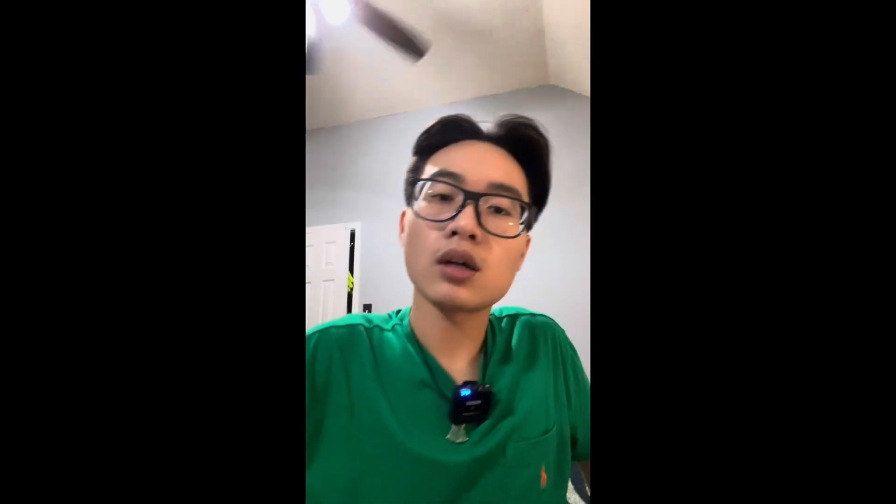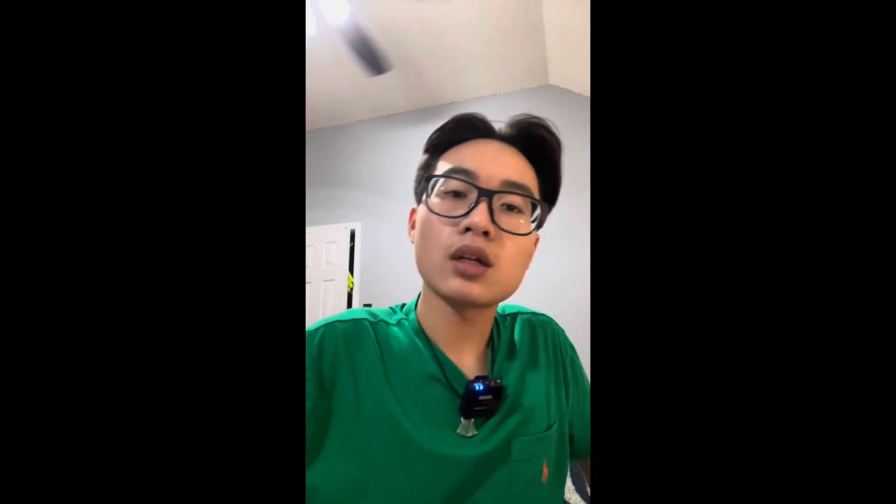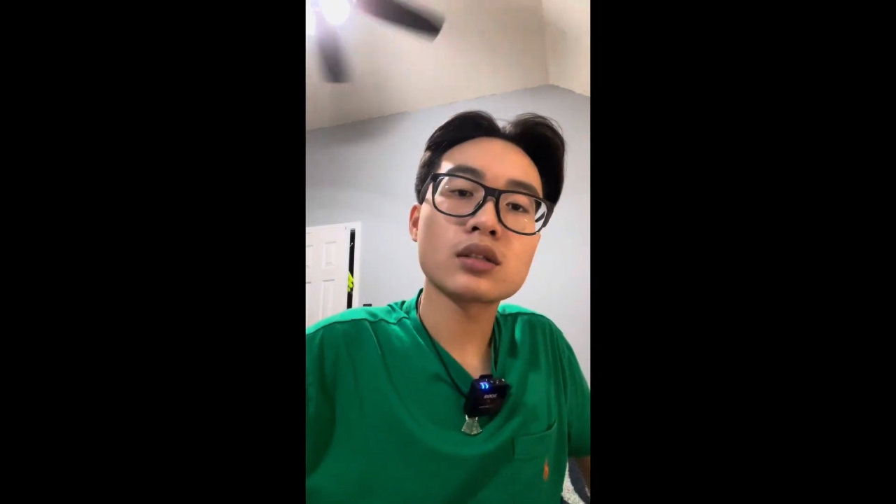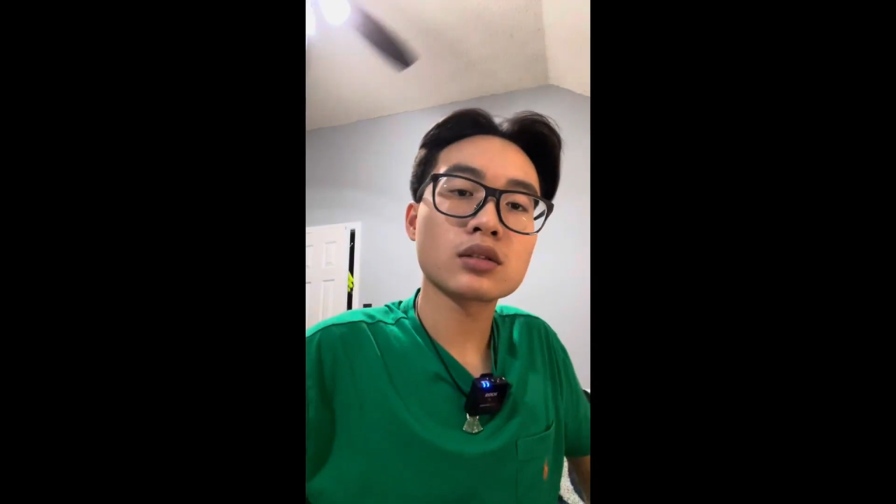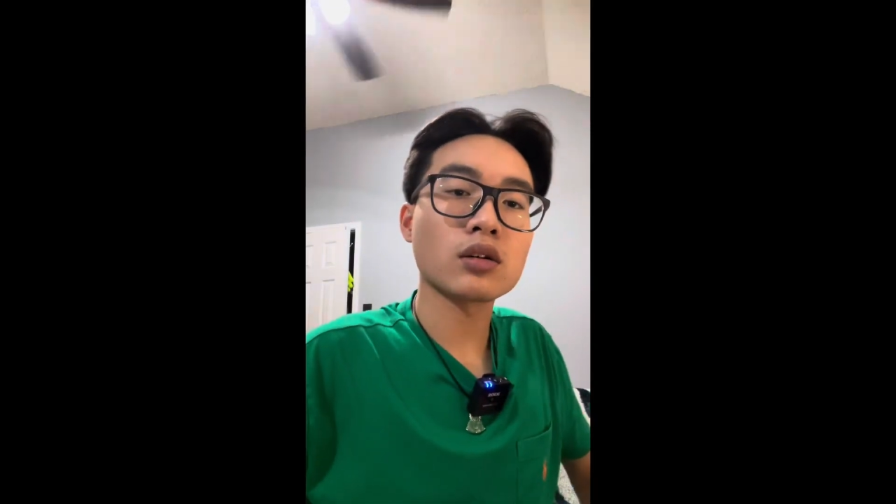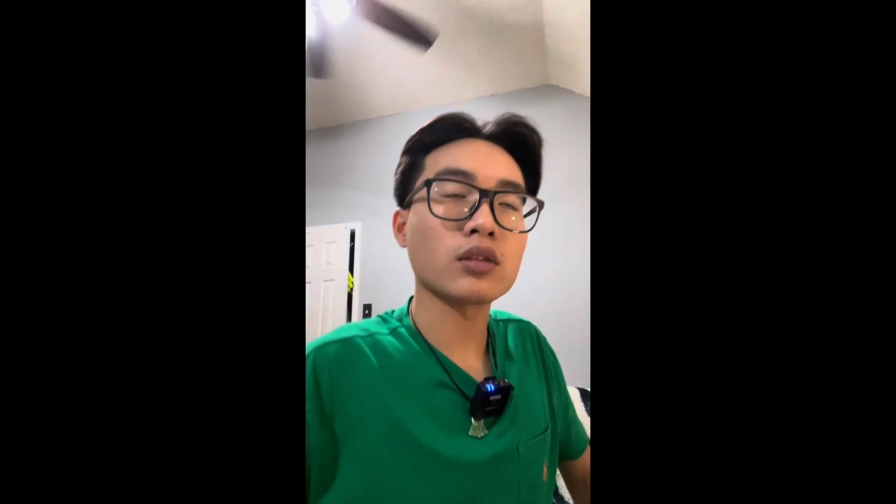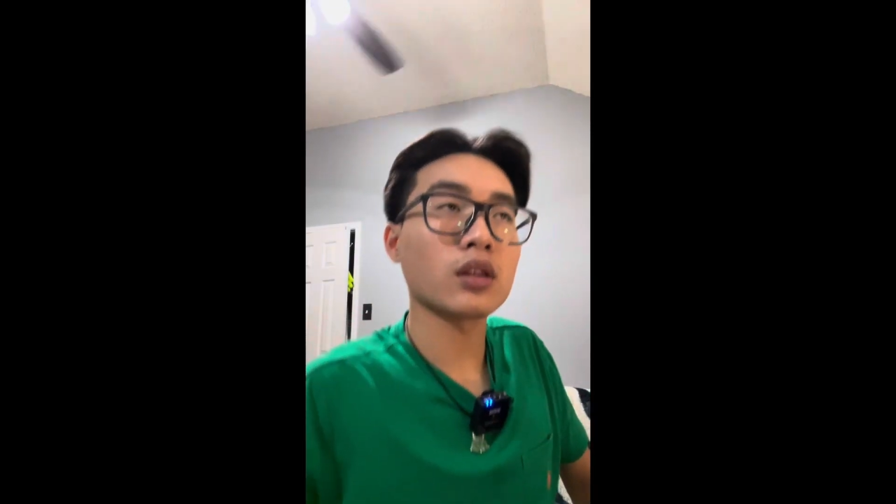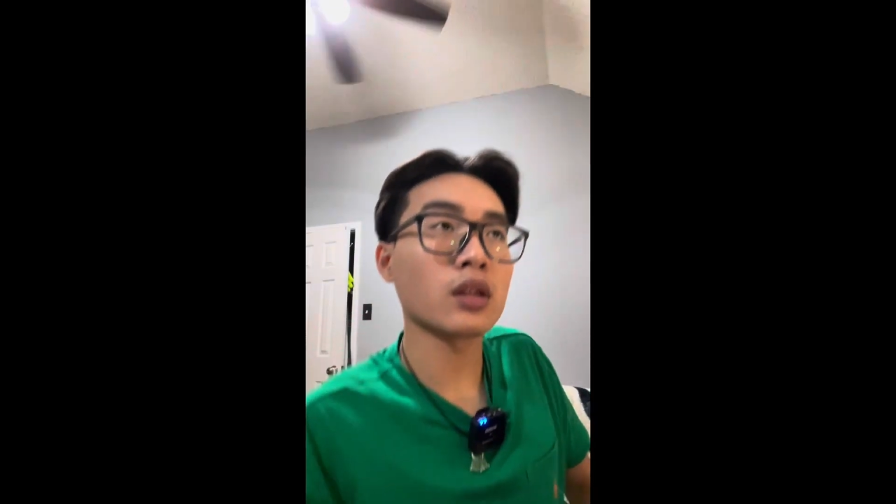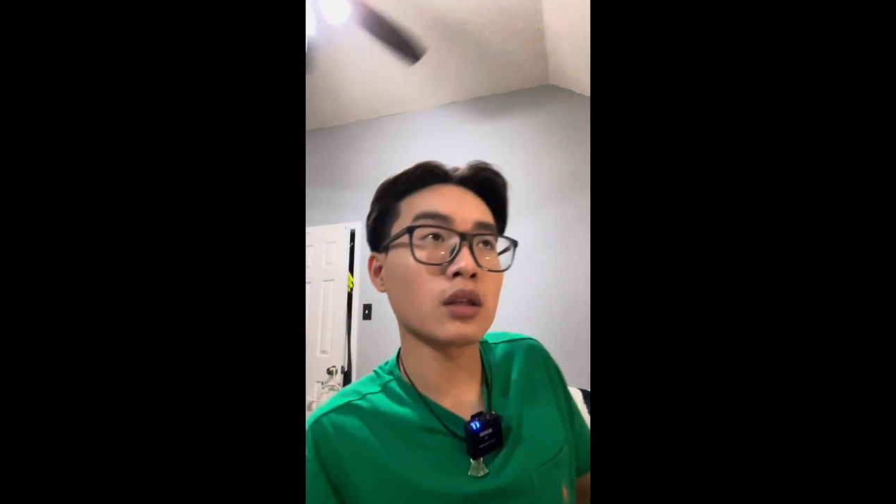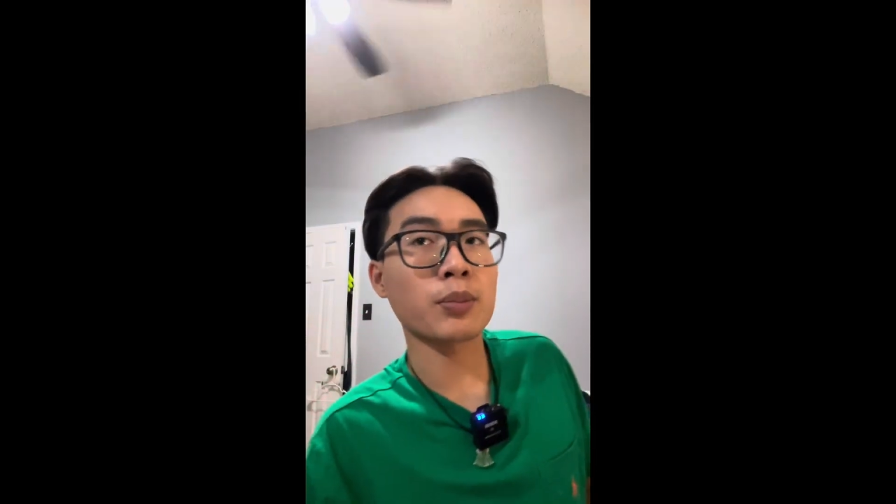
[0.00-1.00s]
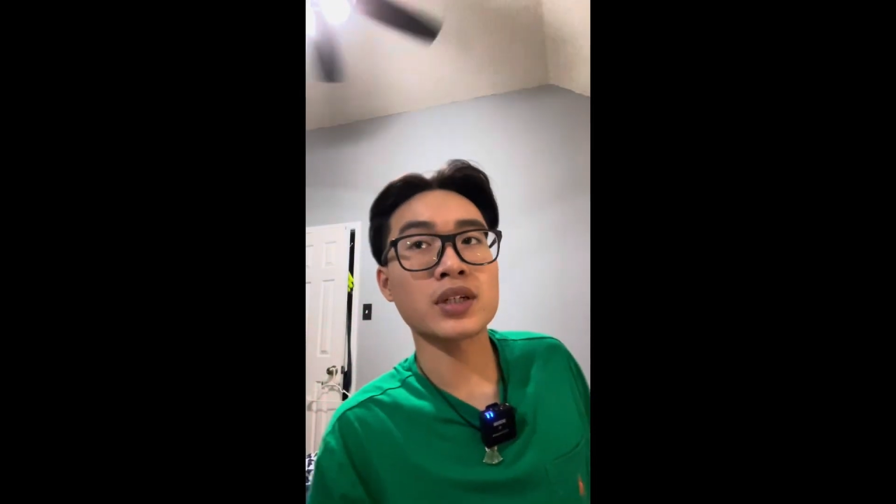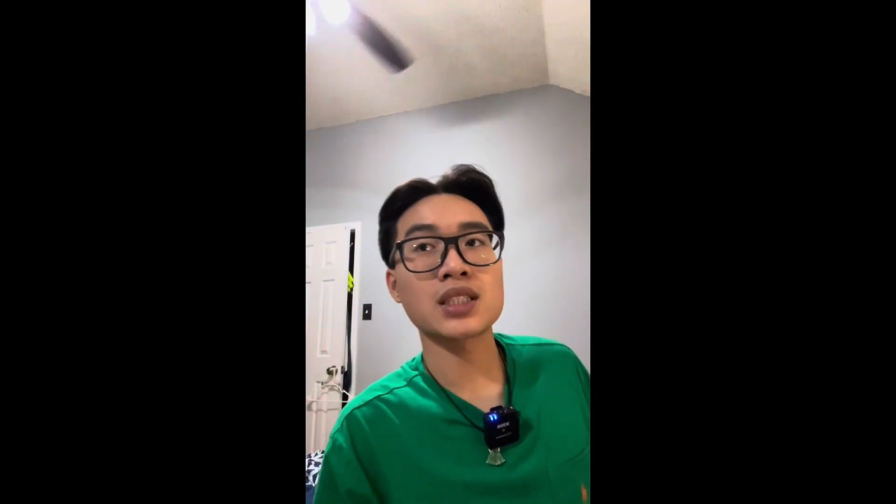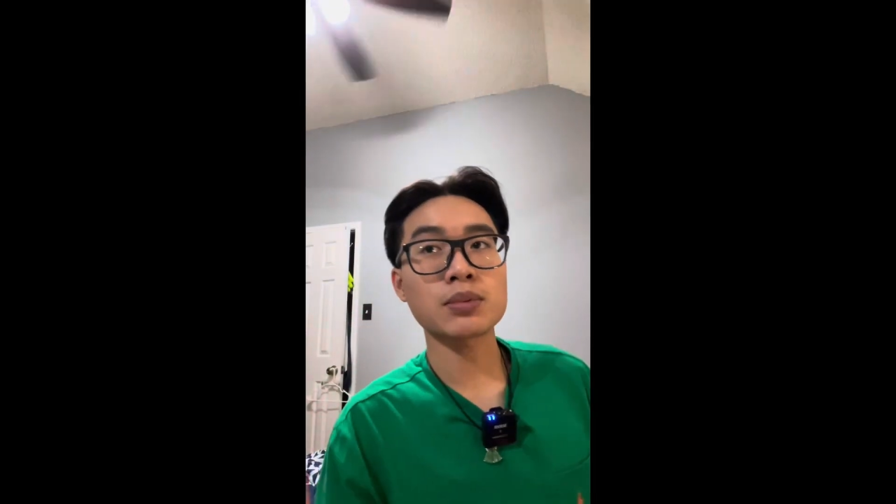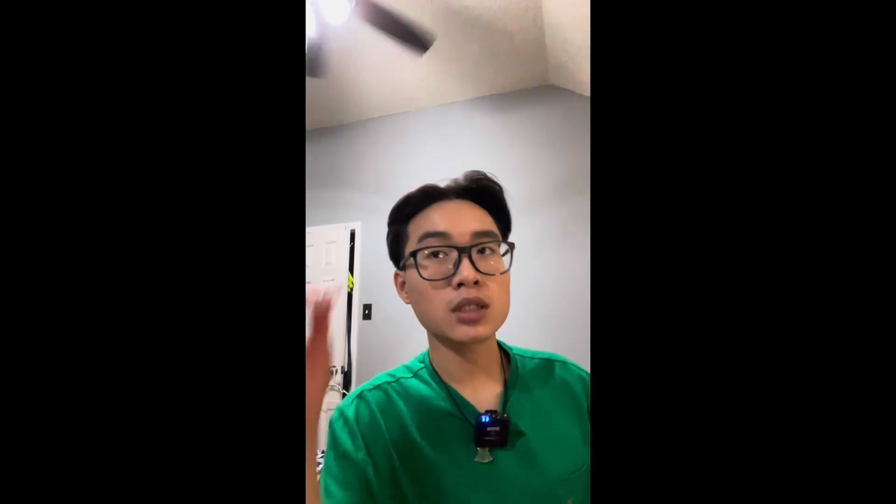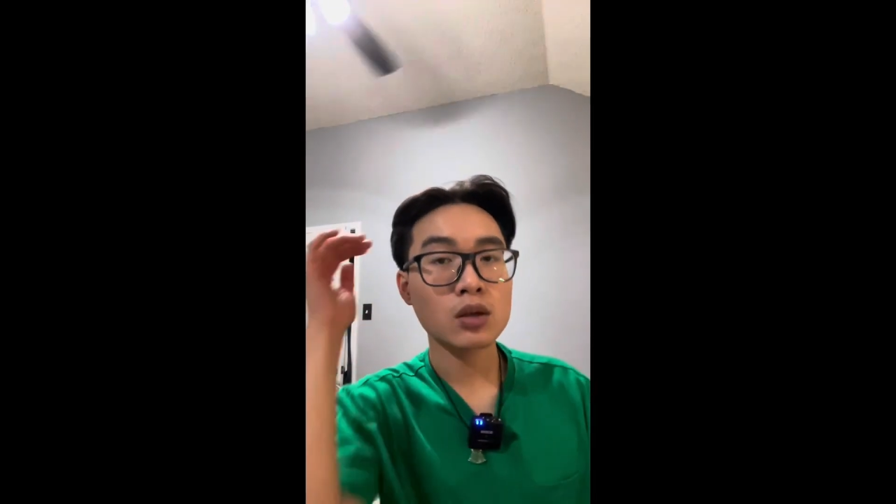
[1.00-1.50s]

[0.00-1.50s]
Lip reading: So the perception